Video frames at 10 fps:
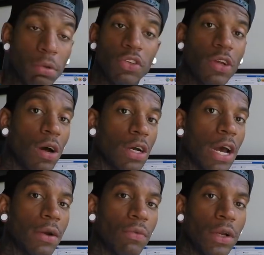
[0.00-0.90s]
We're just all
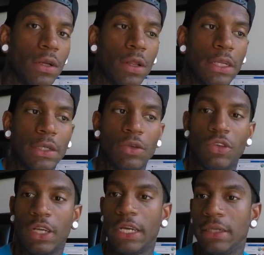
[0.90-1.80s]
kind of running on the
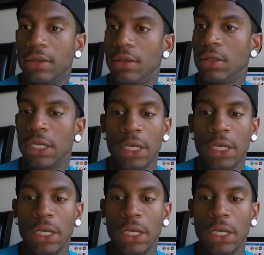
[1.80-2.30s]
interstate, and